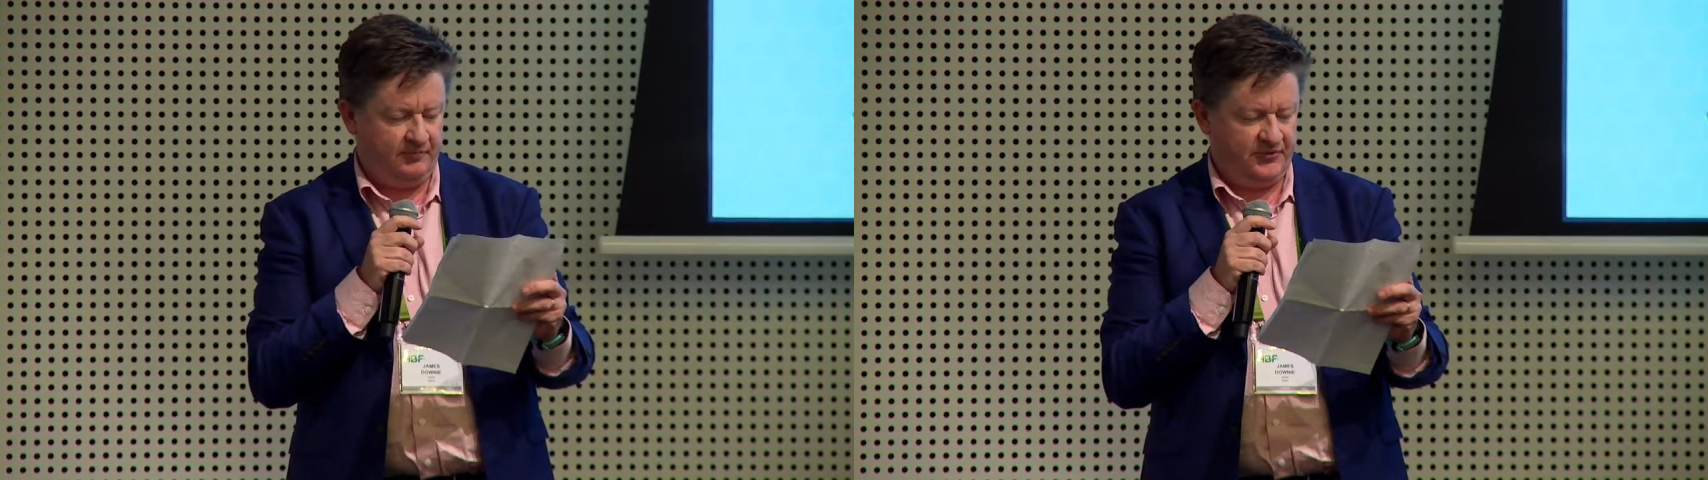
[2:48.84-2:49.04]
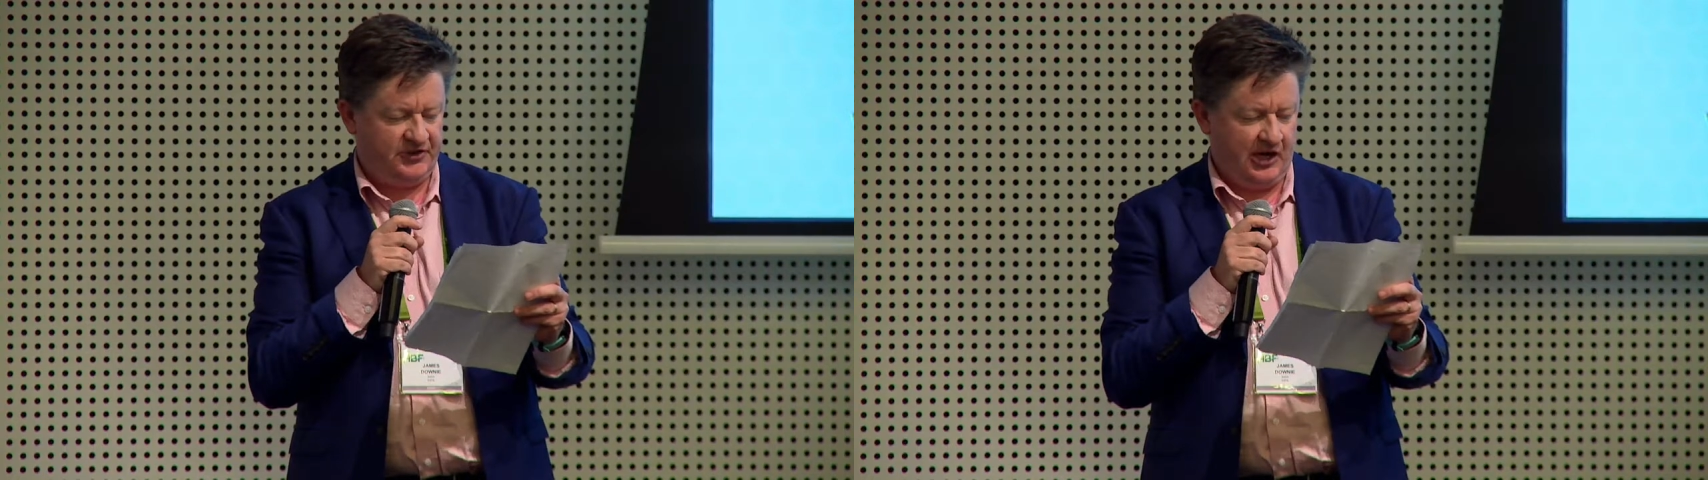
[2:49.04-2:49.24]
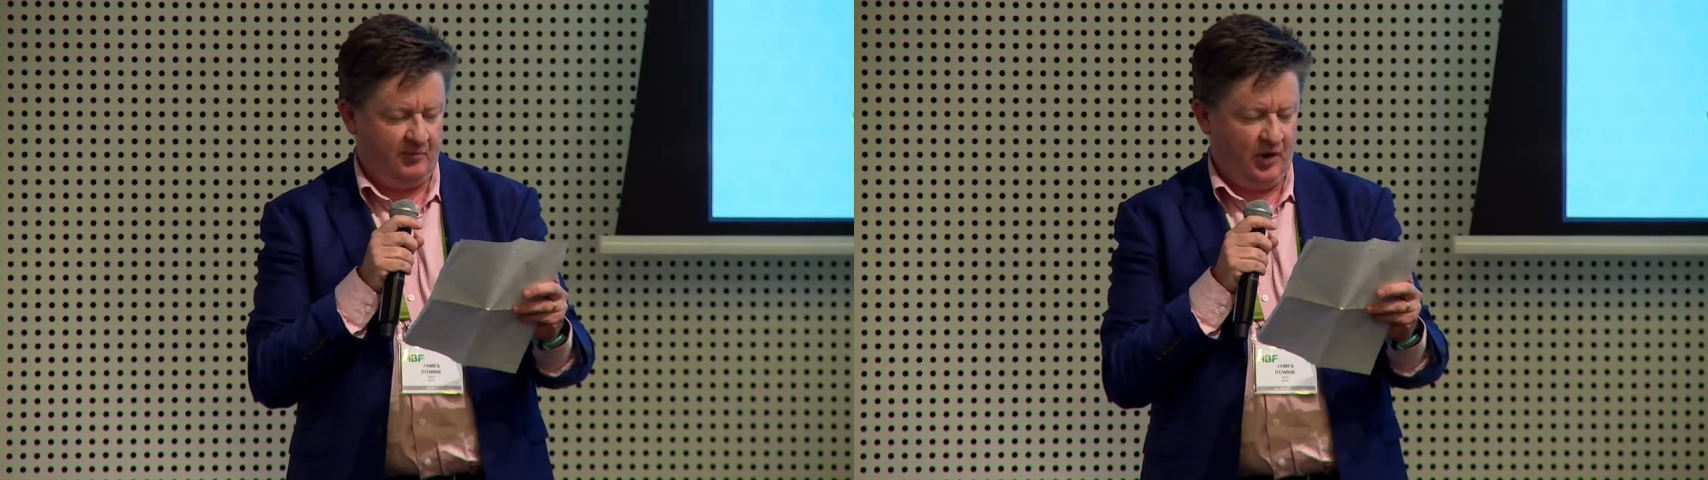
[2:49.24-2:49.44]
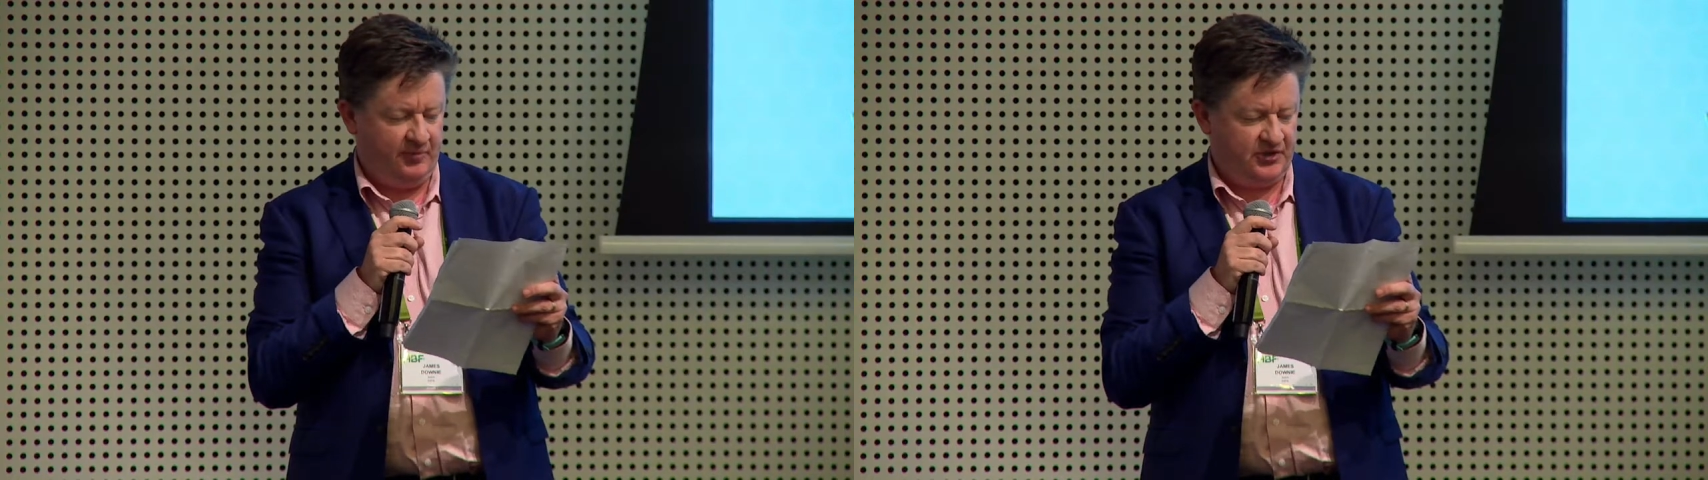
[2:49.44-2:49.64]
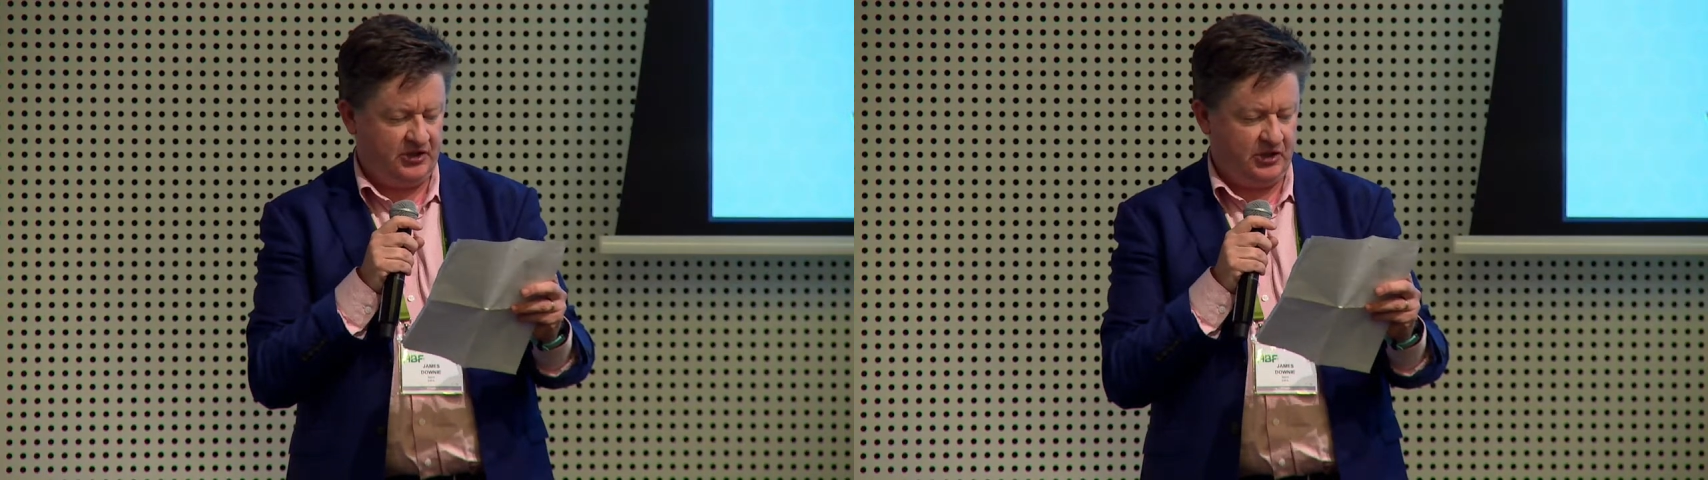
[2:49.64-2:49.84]
Sam
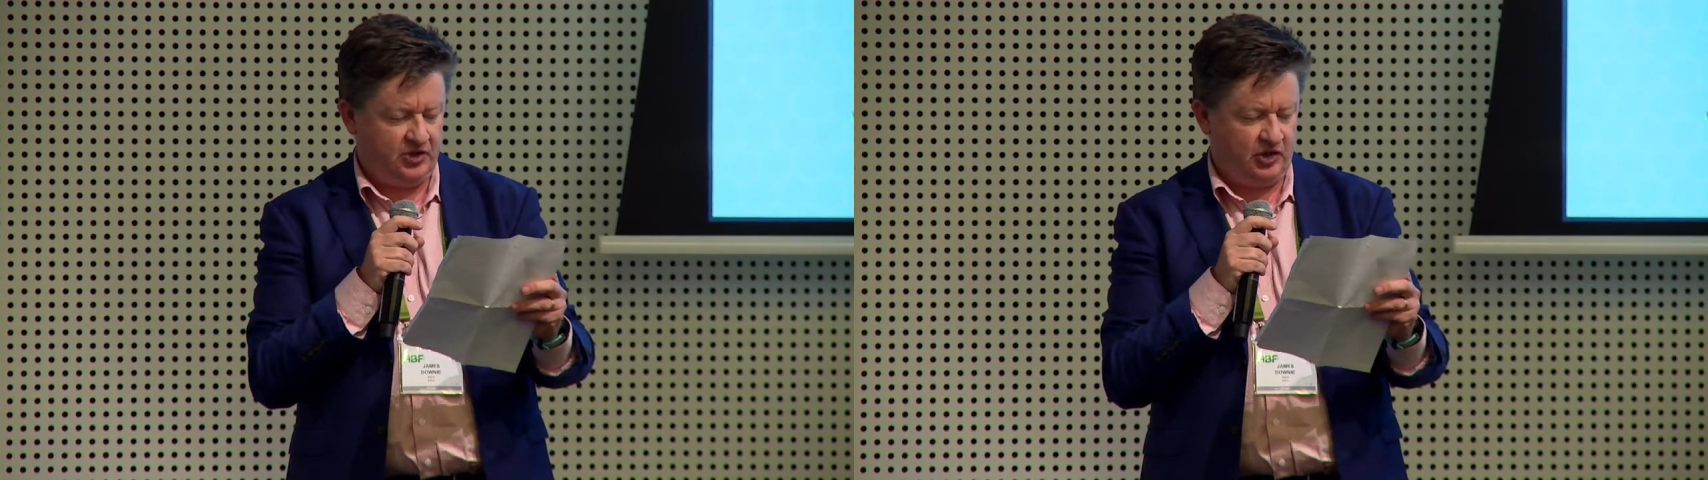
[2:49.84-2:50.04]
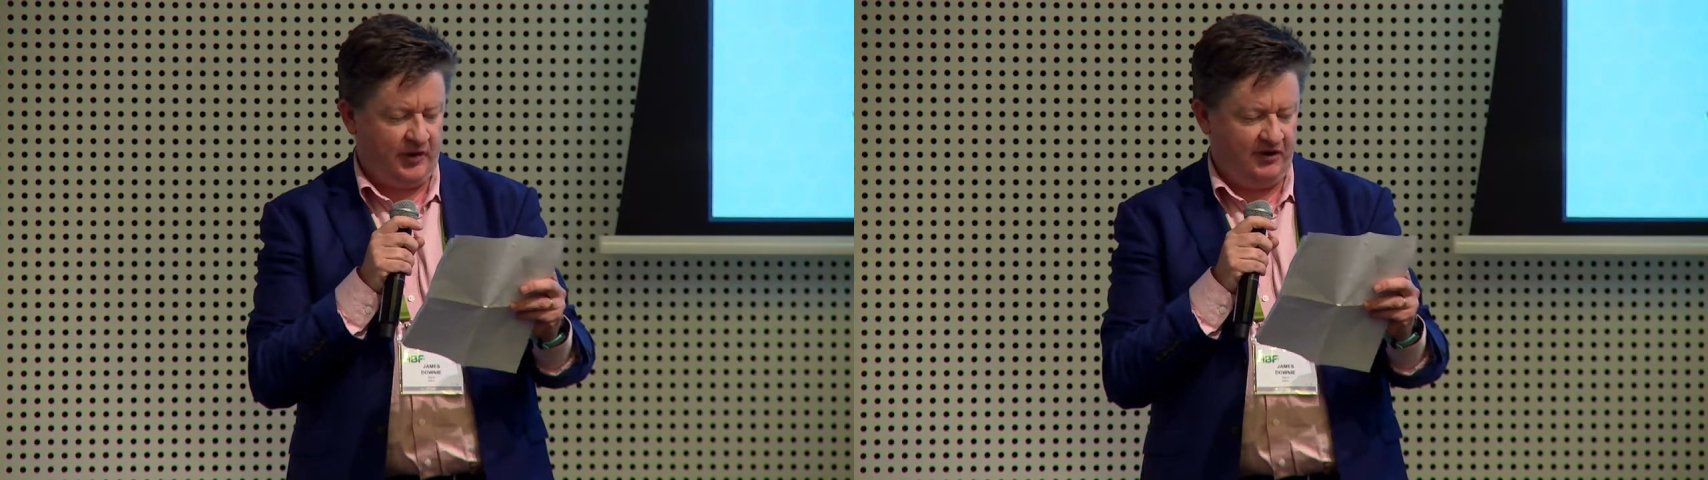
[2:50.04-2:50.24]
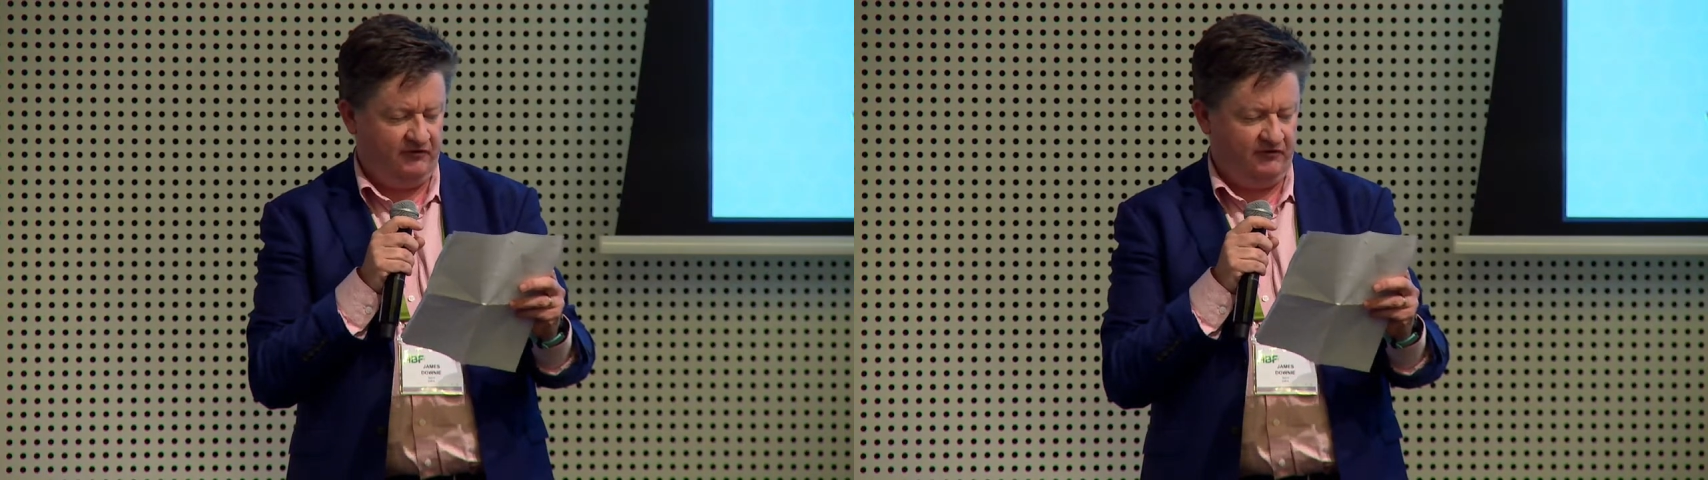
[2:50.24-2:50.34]
Webster, Joanne